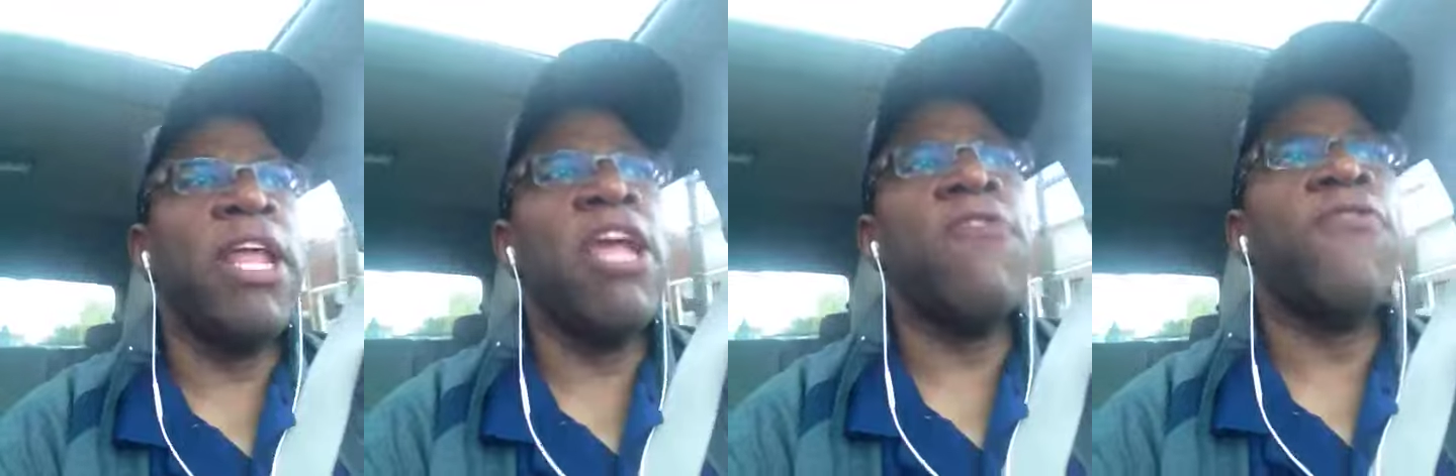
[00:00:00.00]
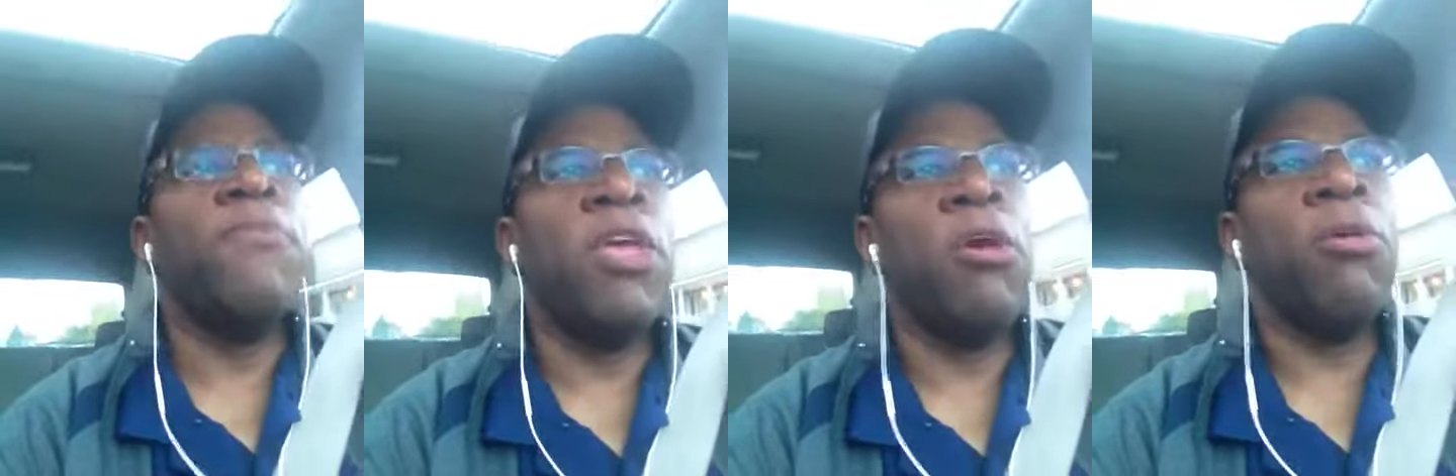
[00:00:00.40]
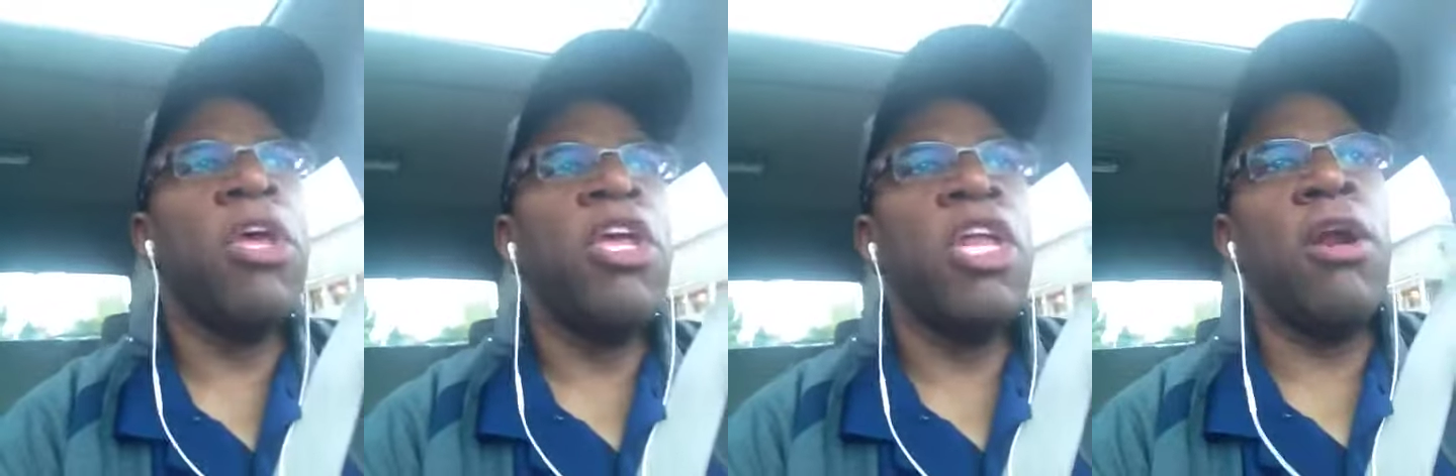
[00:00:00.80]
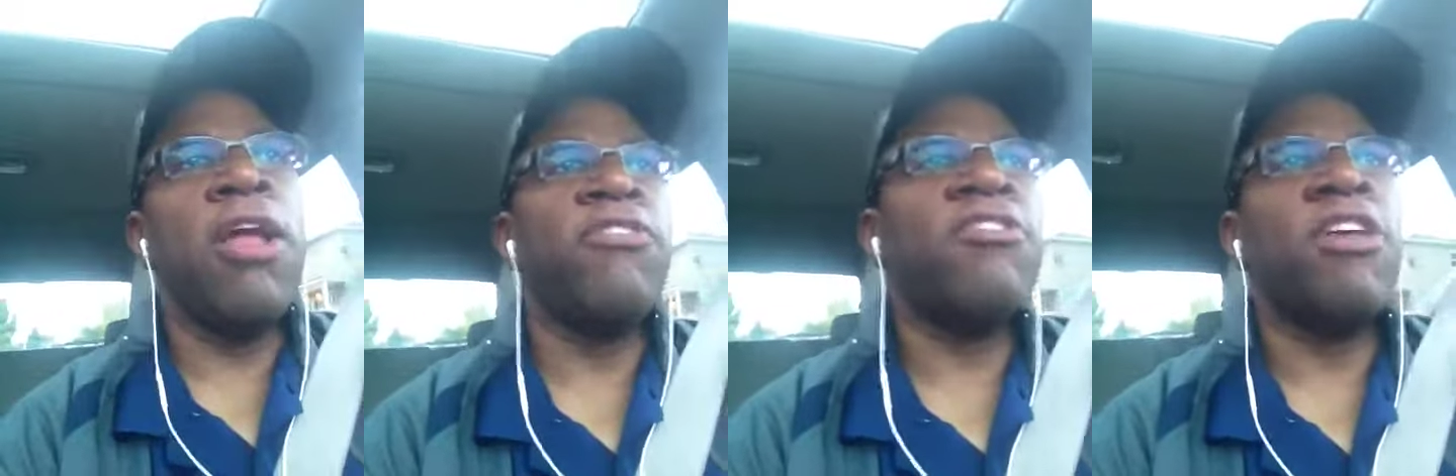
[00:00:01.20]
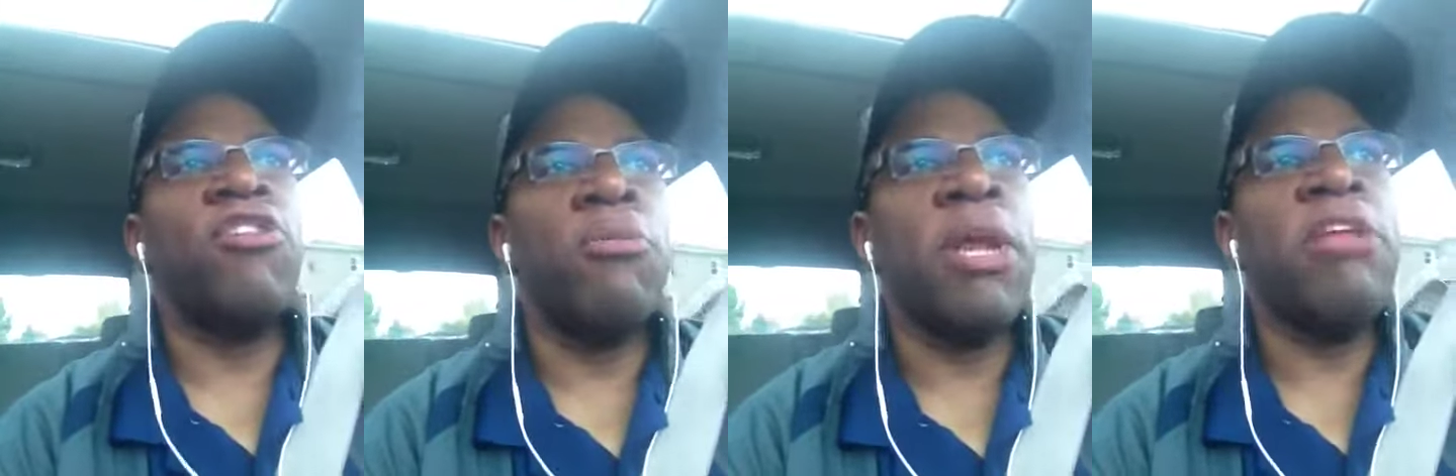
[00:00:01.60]
to hear from you. You don't have to send
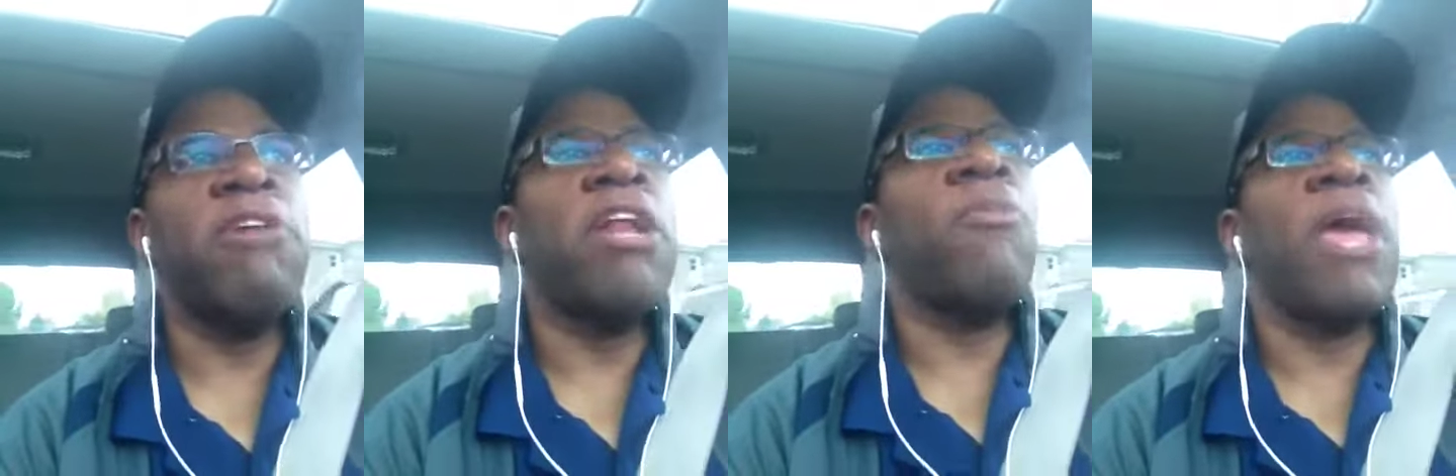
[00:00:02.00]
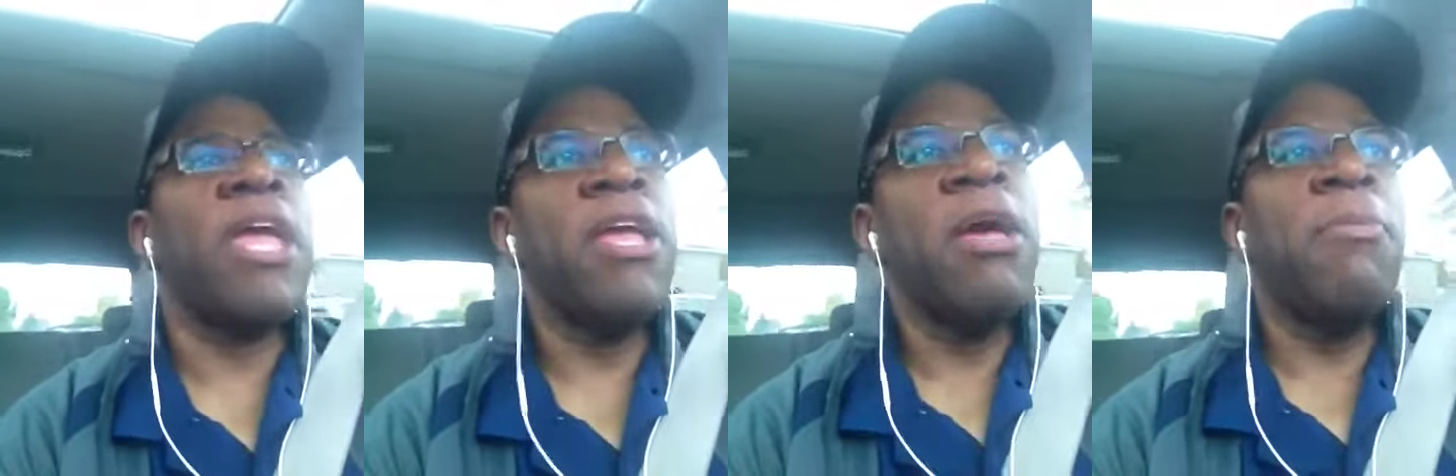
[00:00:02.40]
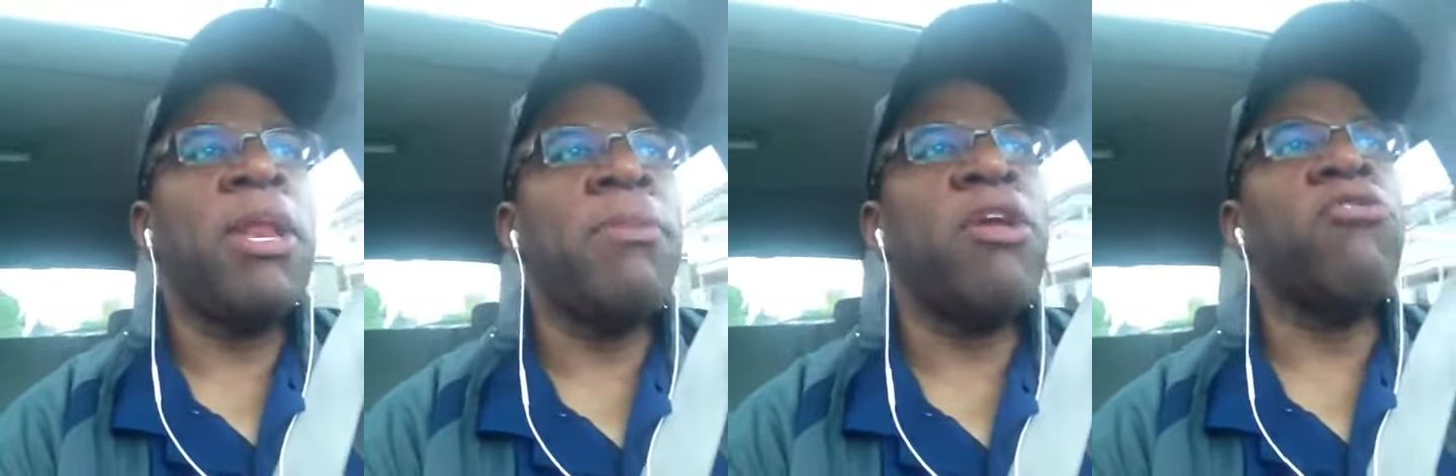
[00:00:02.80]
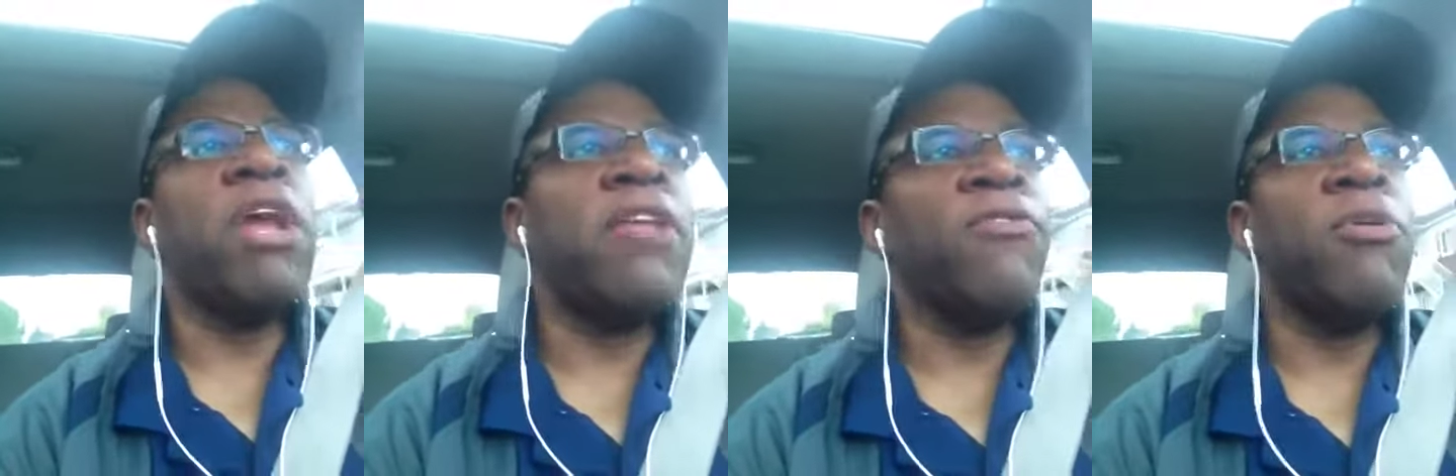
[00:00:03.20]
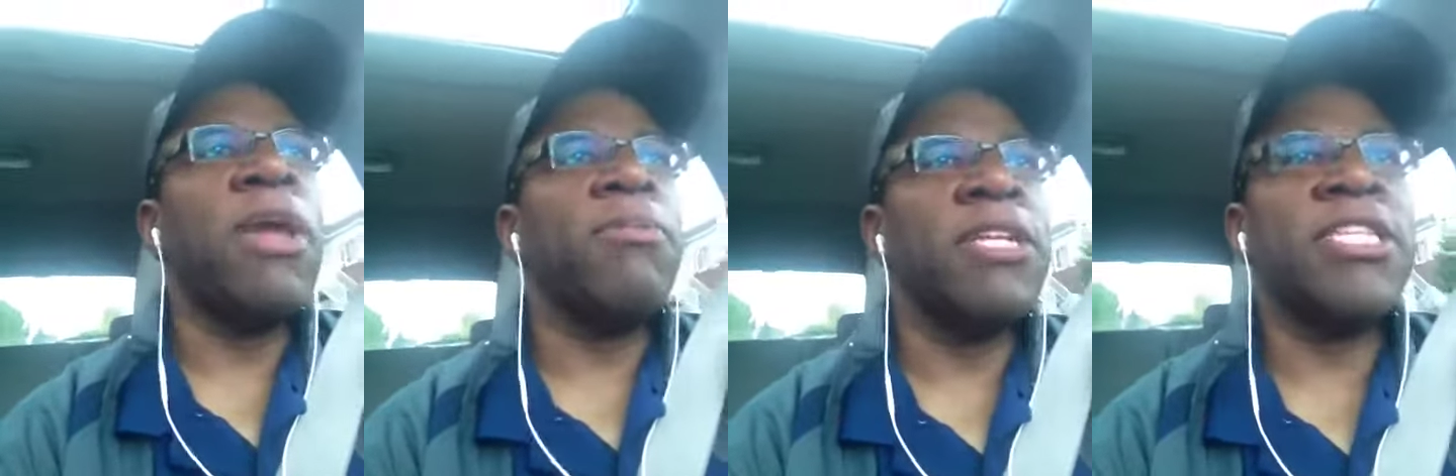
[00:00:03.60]
your money right away, but it'd be great if you were
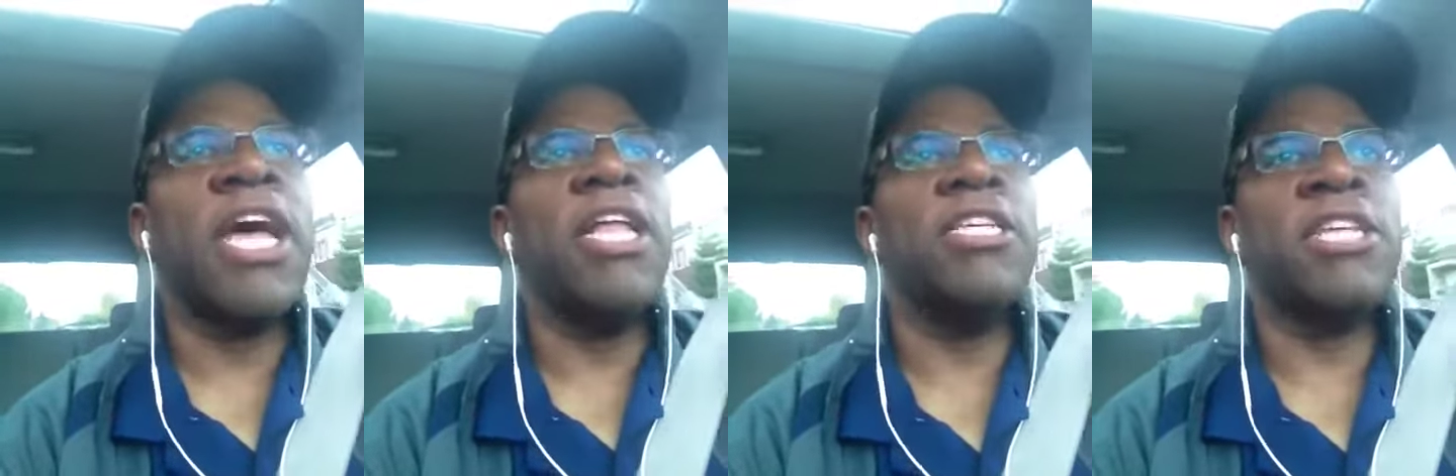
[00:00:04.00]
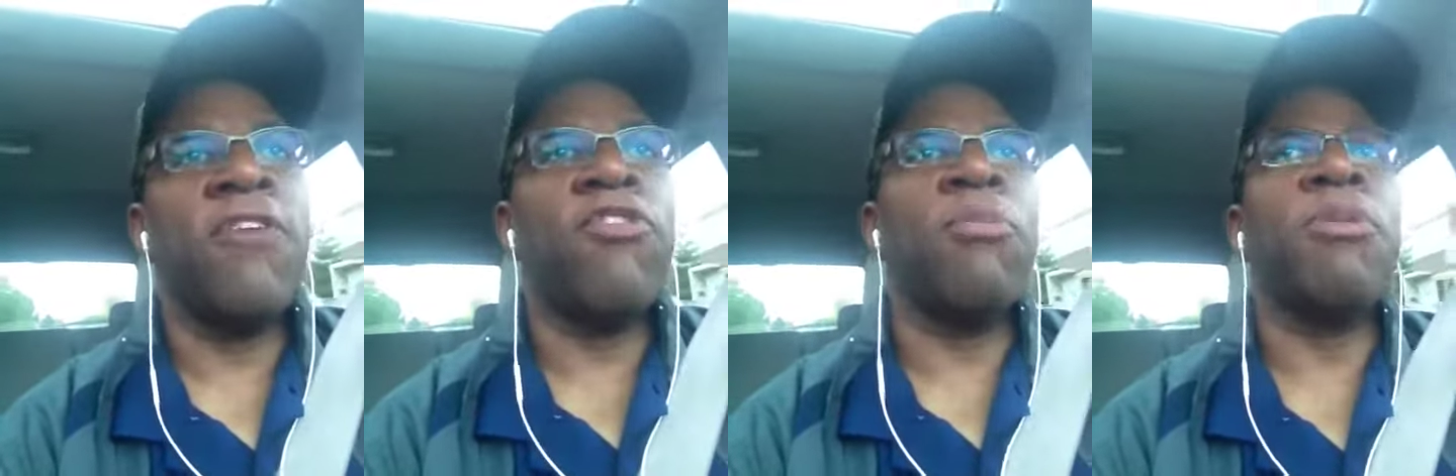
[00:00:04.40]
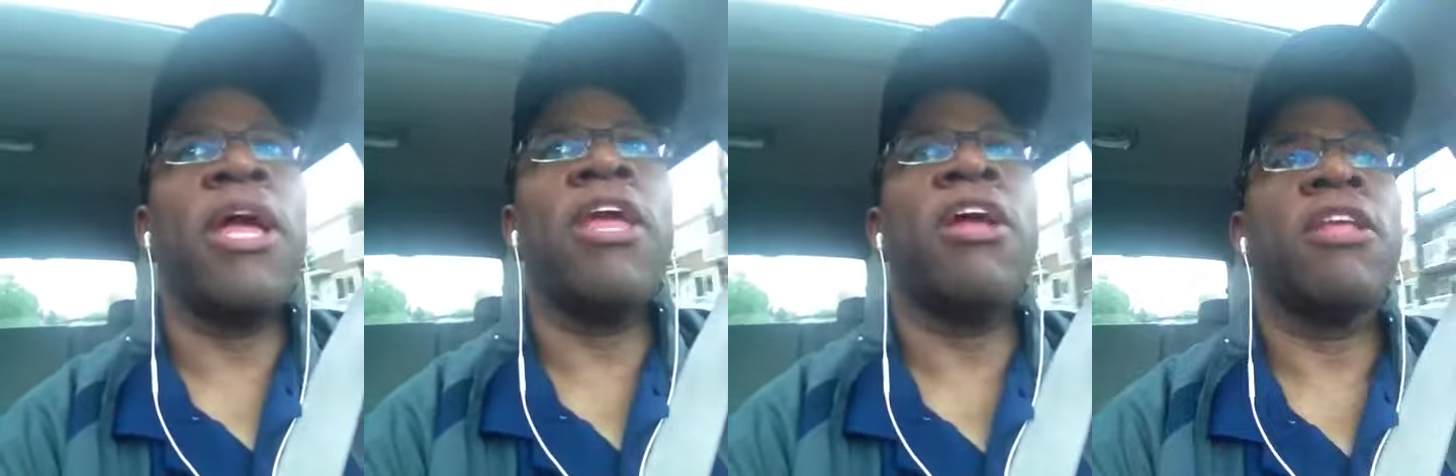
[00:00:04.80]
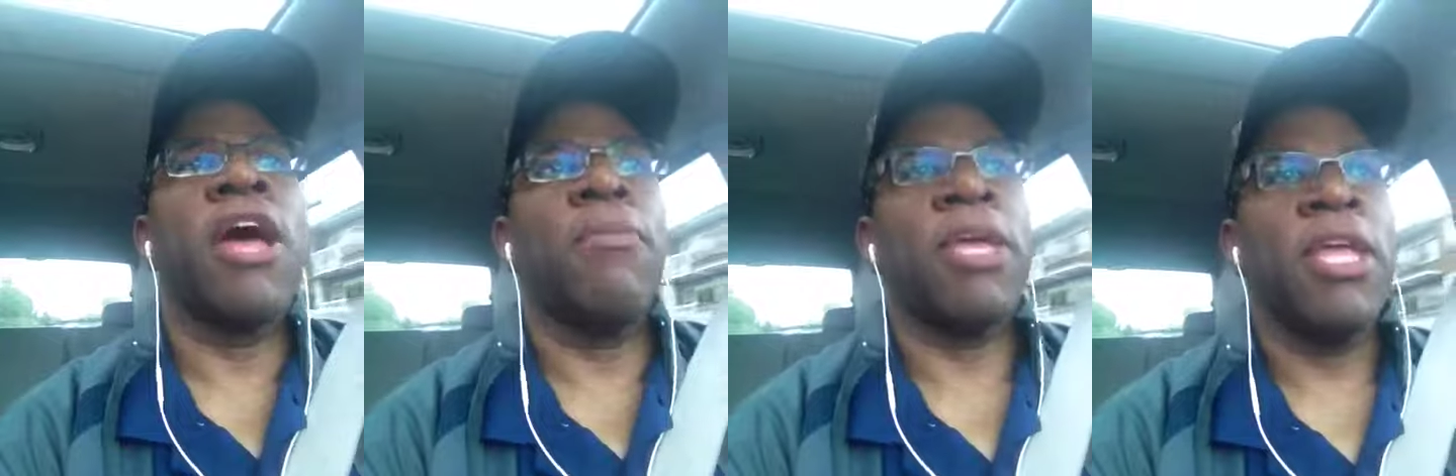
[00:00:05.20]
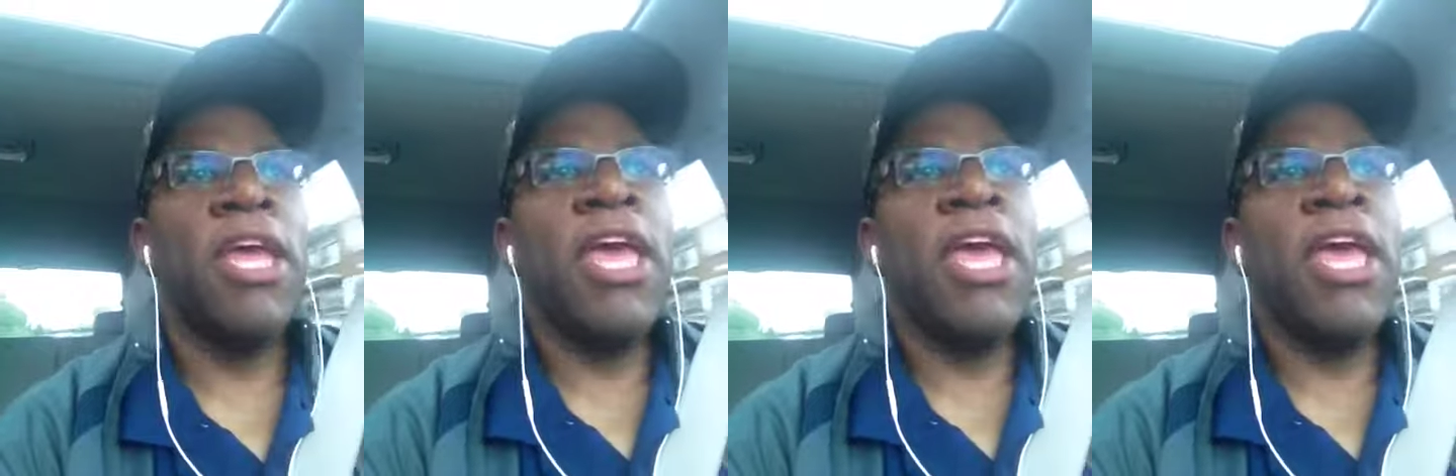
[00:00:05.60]
able to tell us if you're planning on coming.